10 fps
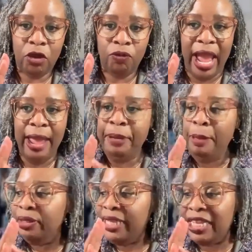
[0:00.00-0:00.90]
right?
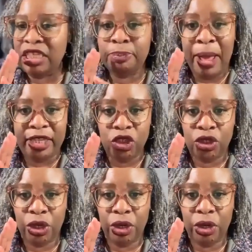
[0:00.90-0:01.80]
People that
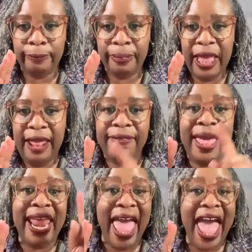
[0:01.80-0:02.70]
sponsor.
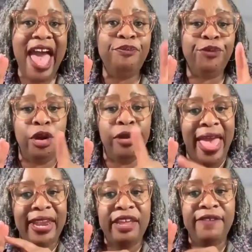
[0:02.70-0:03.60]
That after
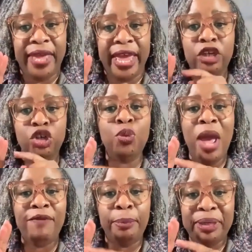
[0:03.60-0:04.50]
that event, you
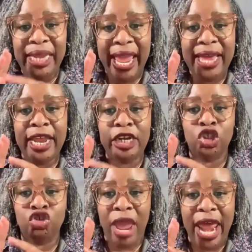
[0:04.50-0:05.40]
have a plan and a
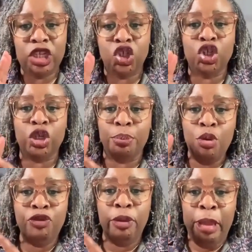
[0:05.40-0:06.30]
strategy to
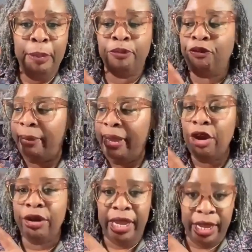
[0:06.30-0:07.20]
move the people from
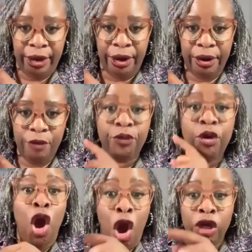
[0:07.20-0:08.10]
here to here
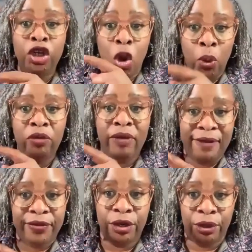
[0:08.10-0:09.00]
for ongoing
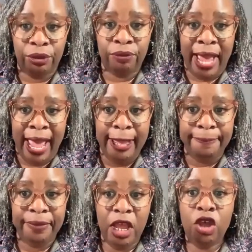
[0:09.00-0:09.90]
revenue,
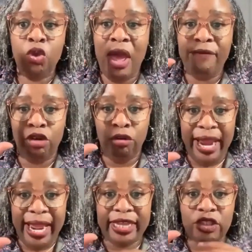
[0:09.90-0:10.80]
right? You have
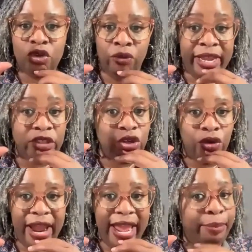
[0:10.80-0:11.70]
grants. Grants are
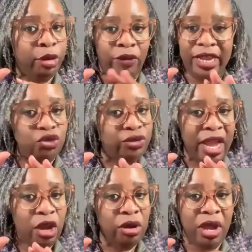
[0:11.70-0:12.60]
great, but grants are
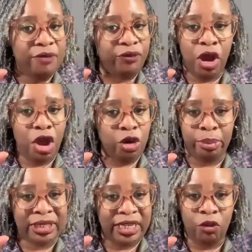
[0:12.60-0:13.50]
not going to cover
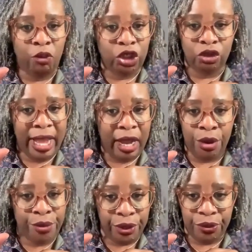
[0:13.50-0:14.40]
100% of what you got
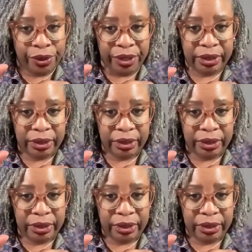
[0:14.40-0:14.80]
going on.